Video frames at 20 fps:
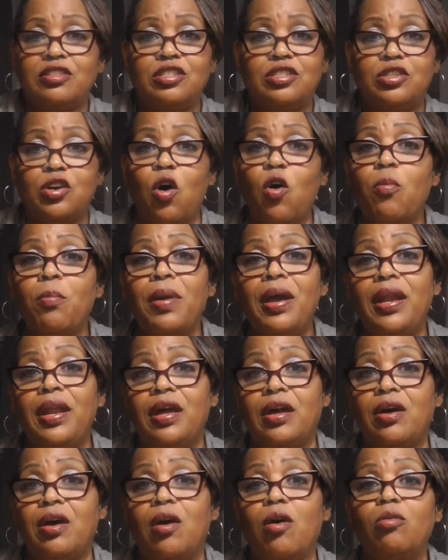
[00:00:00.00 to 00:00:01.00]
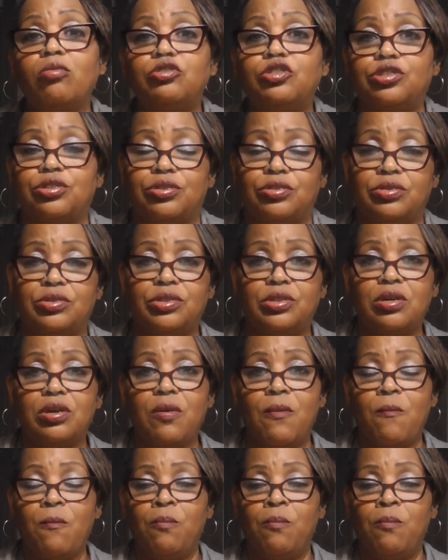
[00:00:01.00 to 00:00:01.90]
are so many cultures